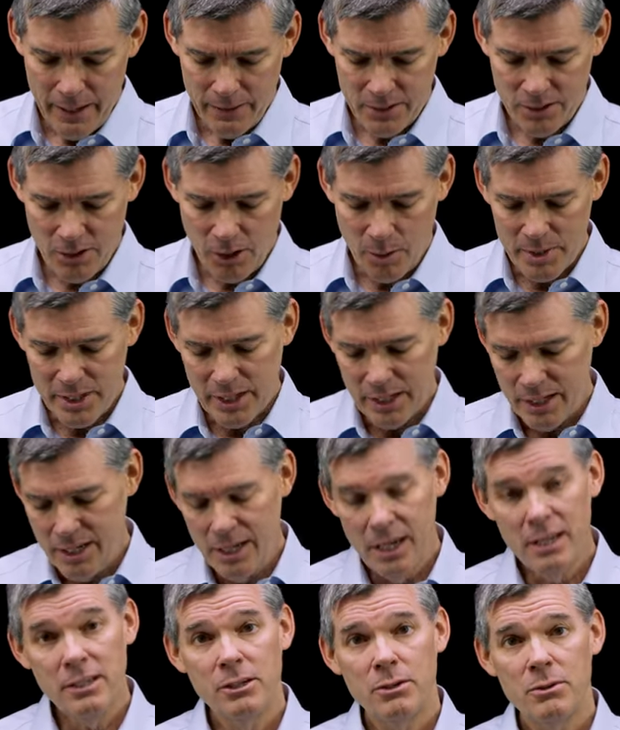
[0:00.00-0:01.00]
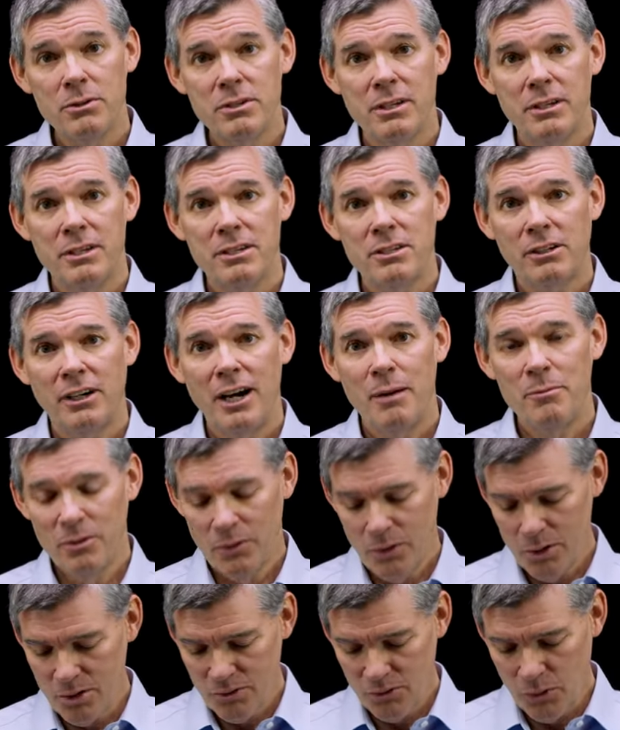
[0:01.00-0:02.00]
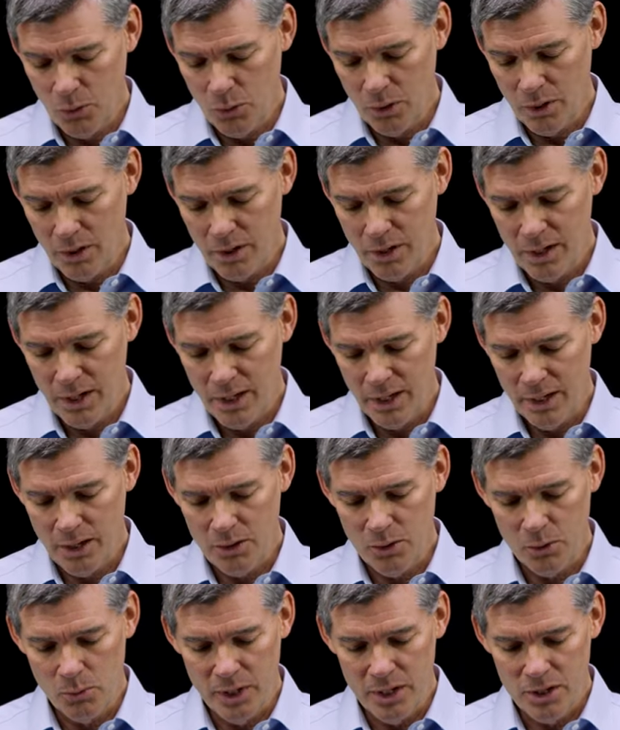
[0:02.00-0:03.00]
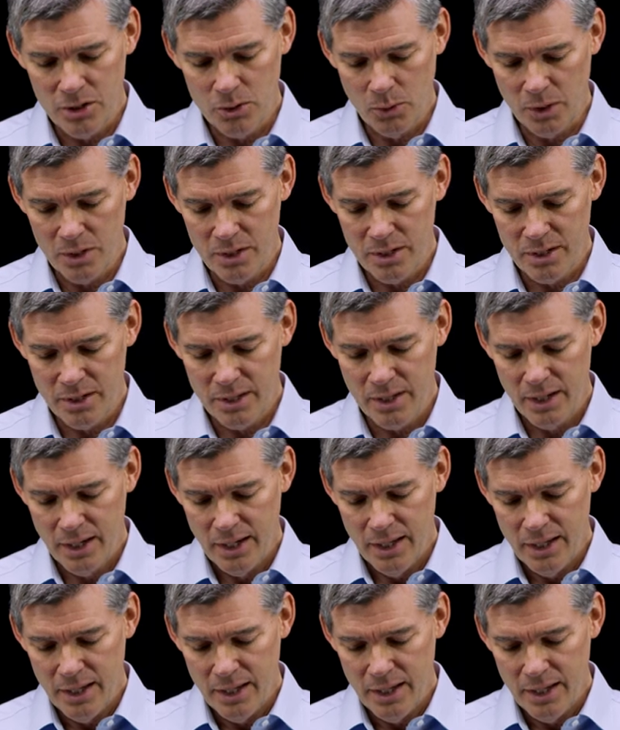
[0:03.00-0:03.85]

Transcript: The psalmist continues to describe in verse 4 another resource